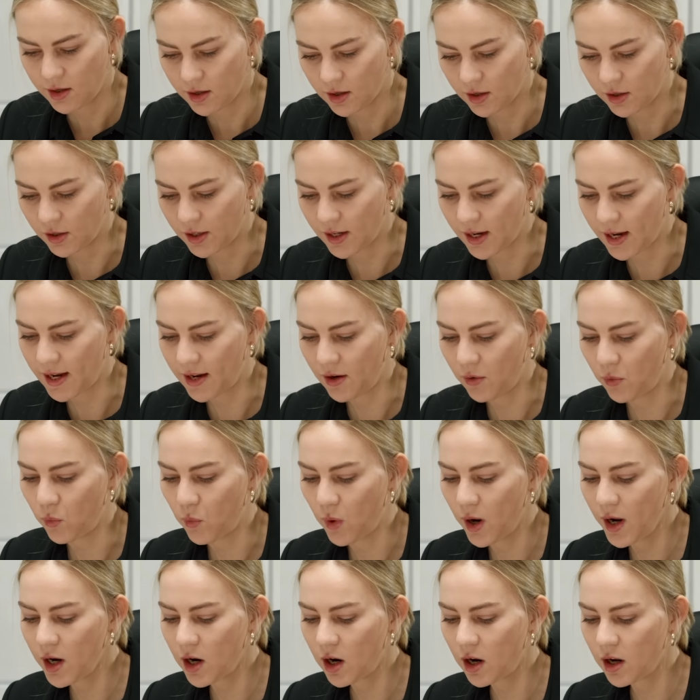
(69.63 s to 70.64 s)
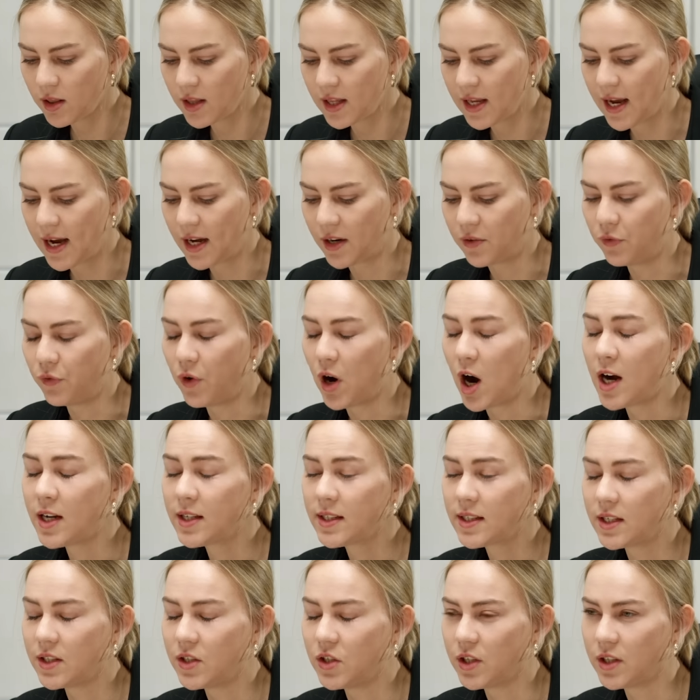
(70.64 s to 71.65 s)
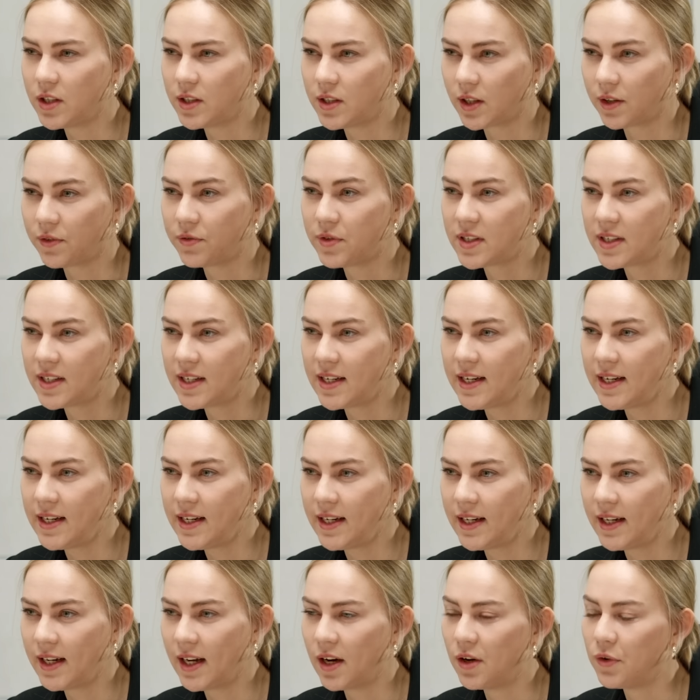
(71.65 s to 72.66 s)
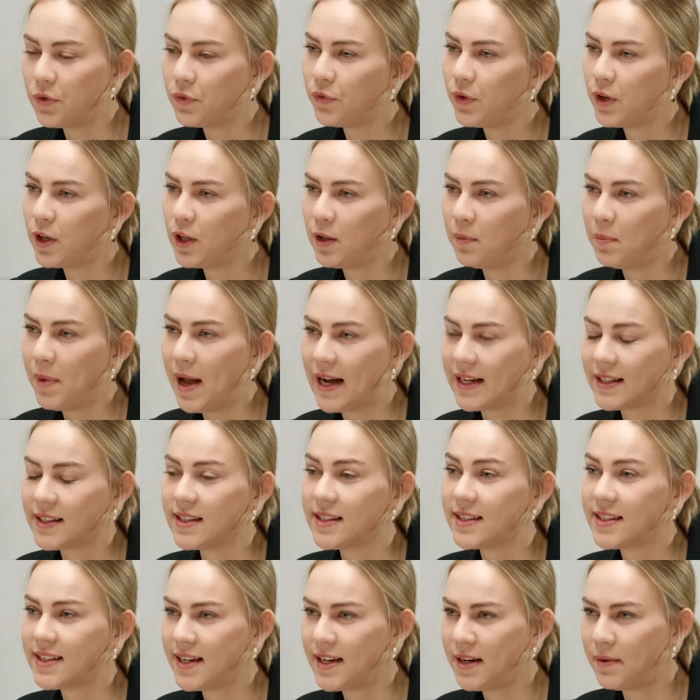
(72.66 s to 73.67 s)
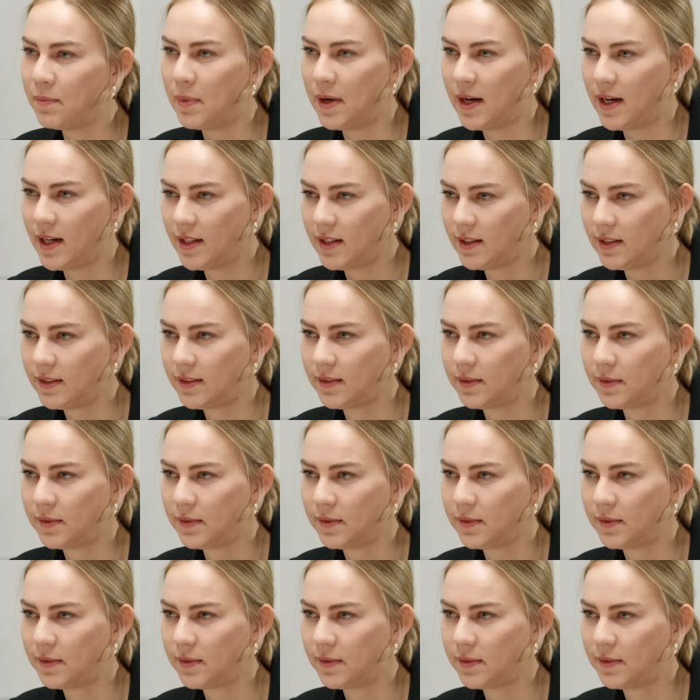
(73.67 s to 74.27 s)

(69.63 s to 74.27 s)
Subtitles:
Okay, what are the advantages of seeing a film at a cinema?